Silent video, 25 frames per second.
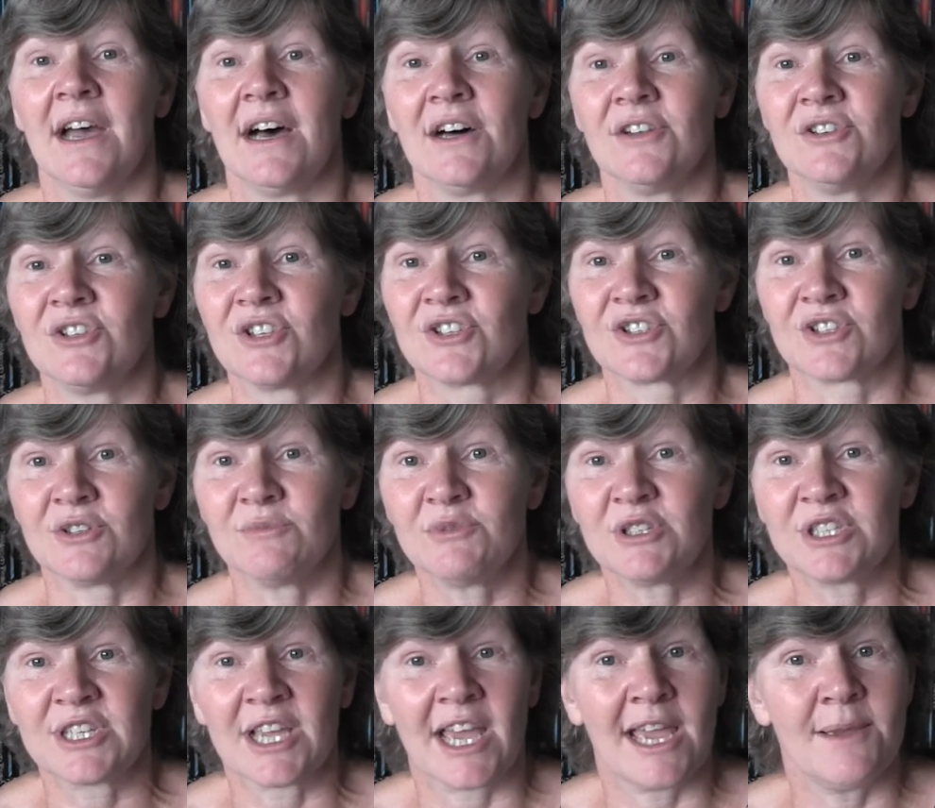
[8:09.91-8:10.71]
and
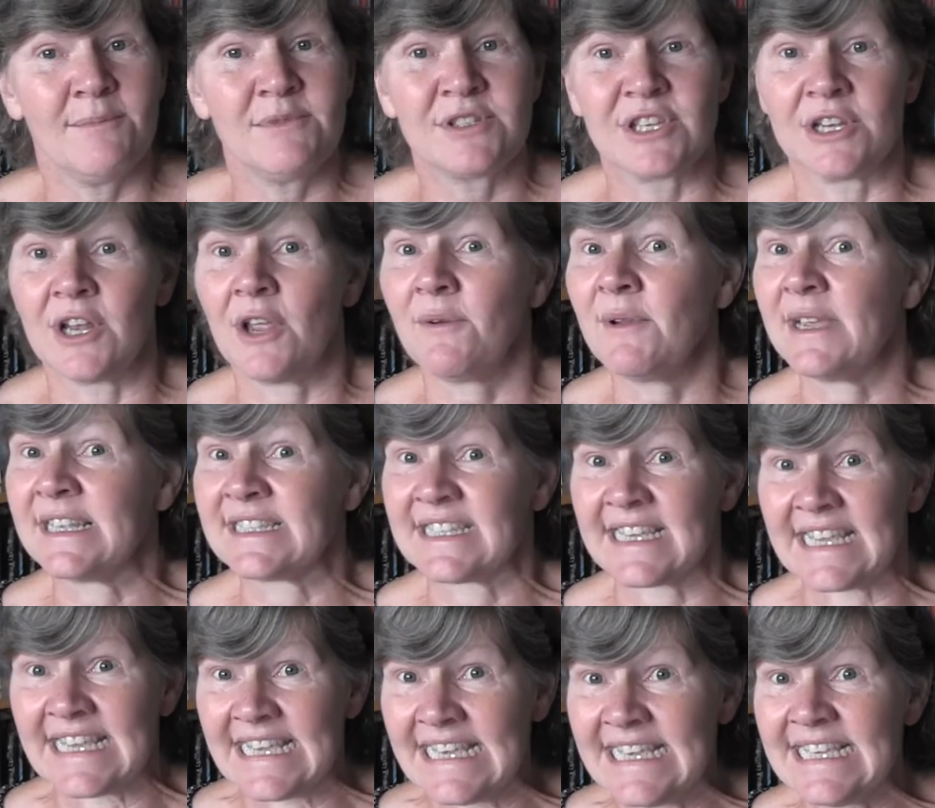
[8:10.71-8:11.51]
sometimes, you know,
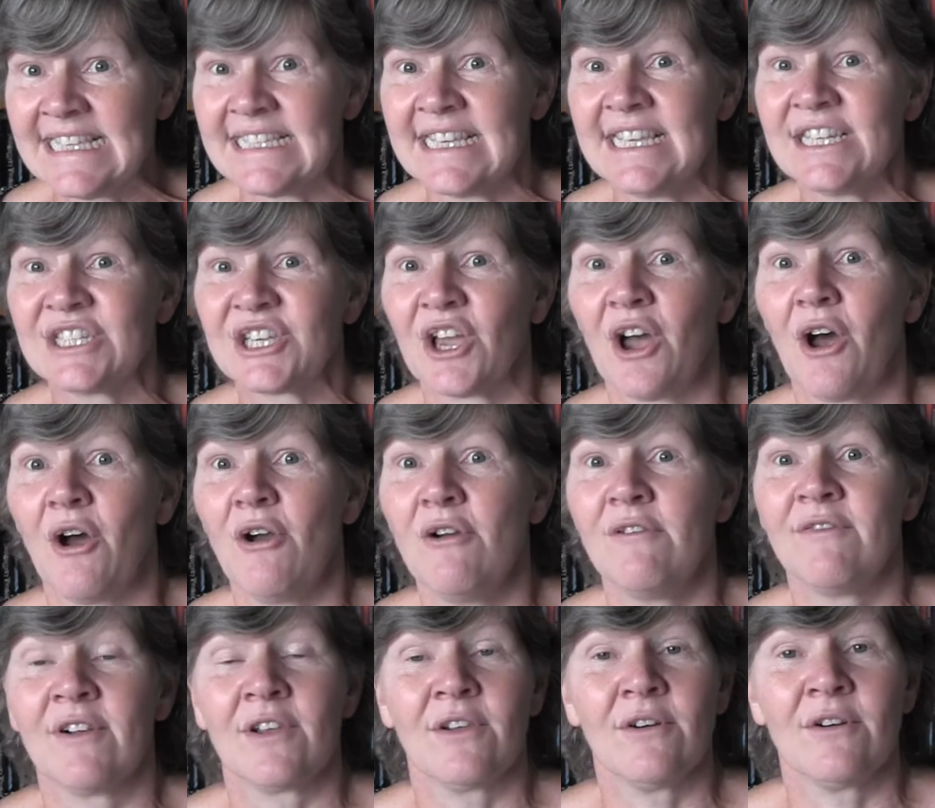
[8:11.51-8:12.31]
it's easy to
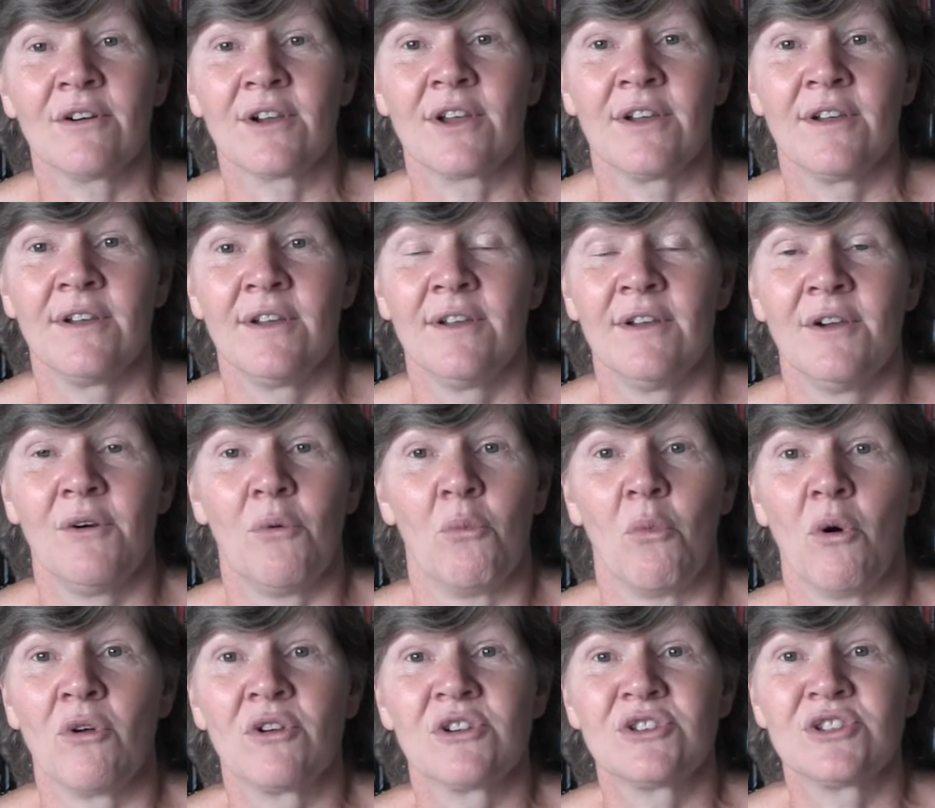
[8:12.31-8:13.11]
overlook
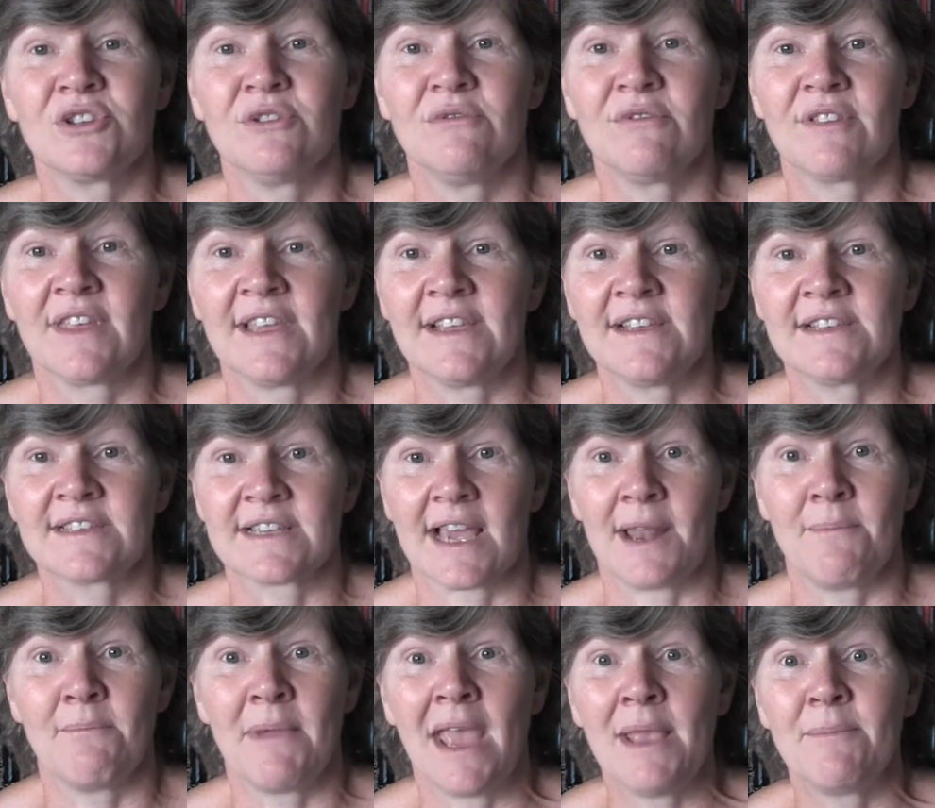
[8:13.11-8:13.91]
one or two things
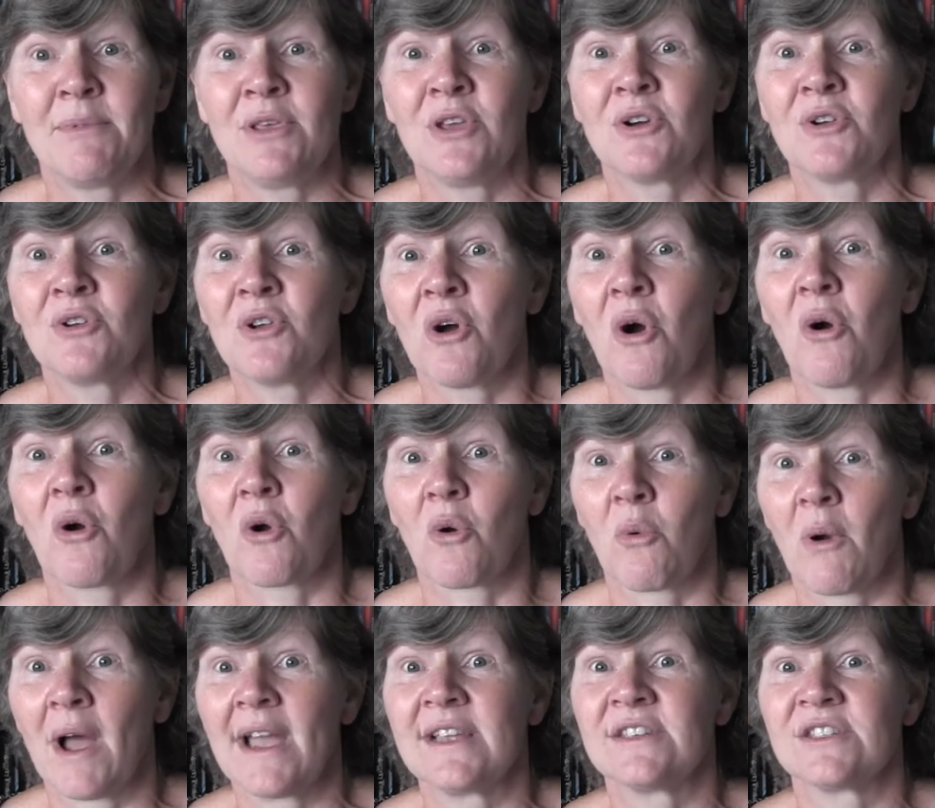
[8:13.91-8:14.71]
and maybe you're
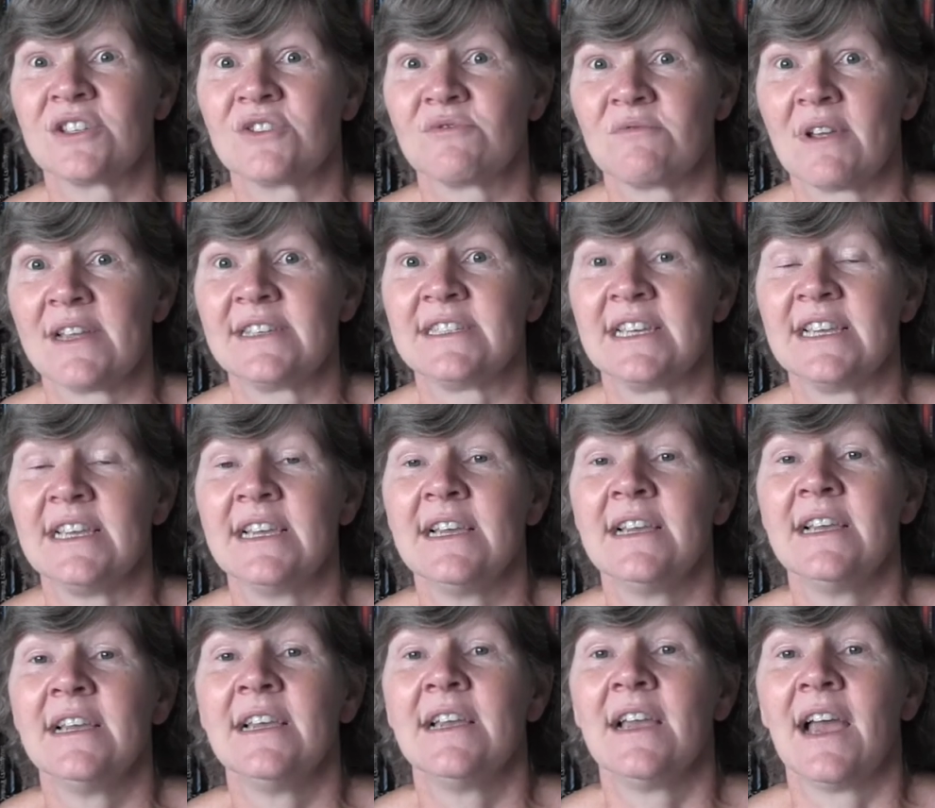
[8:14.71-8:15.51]
not quite as
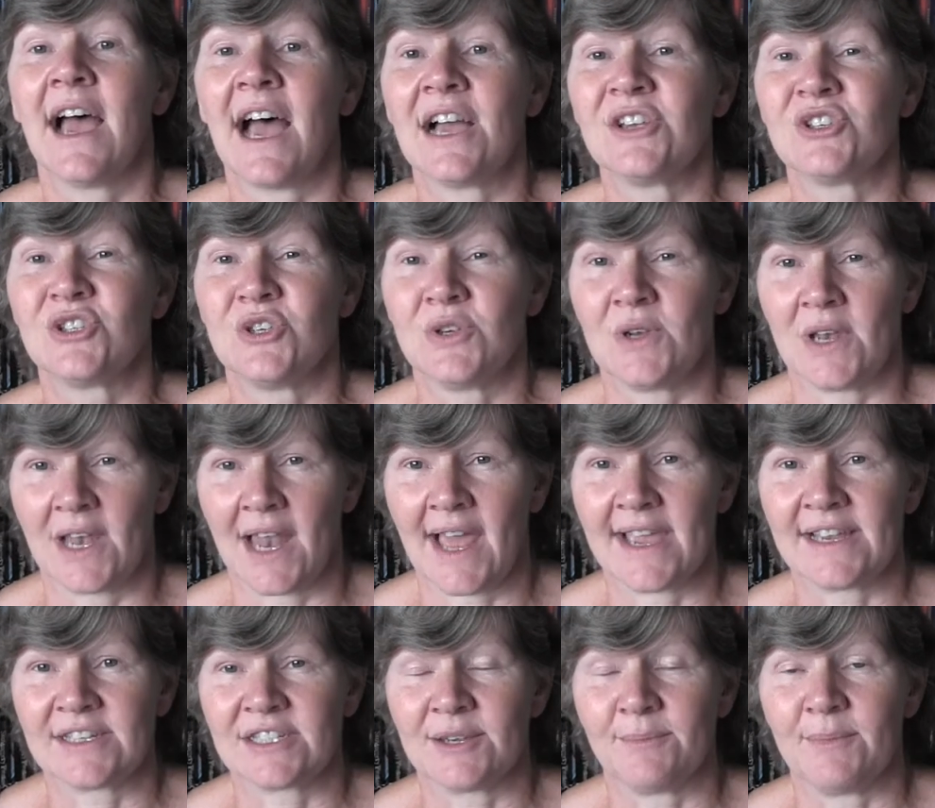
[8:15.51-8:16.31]
ready as you'd
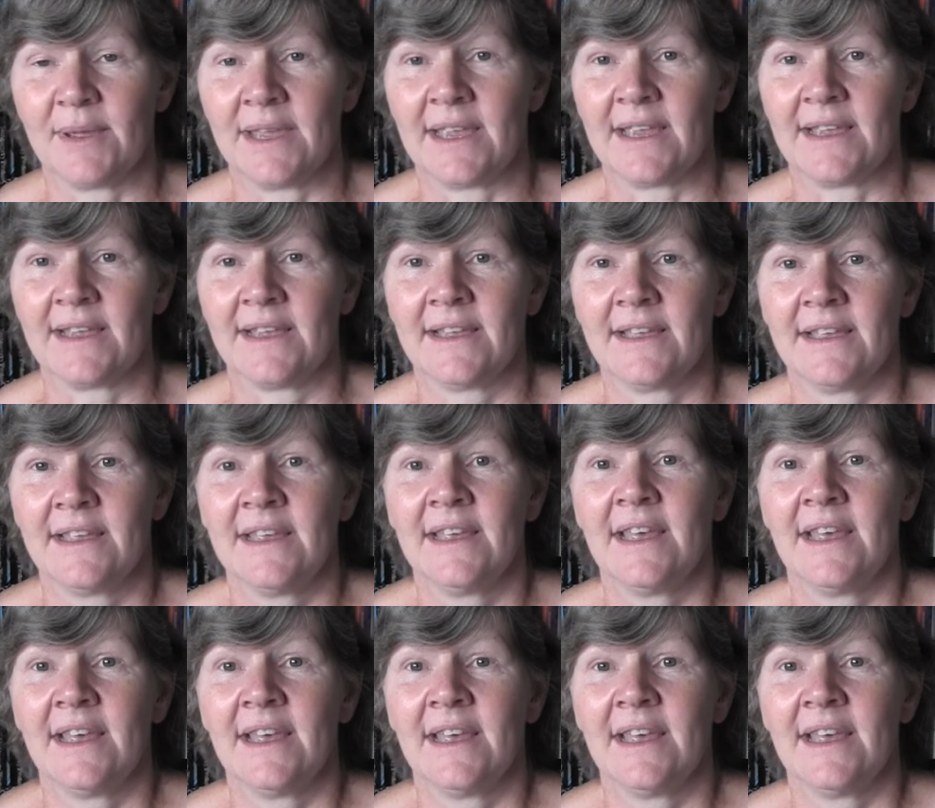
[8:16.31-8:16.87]
like to be.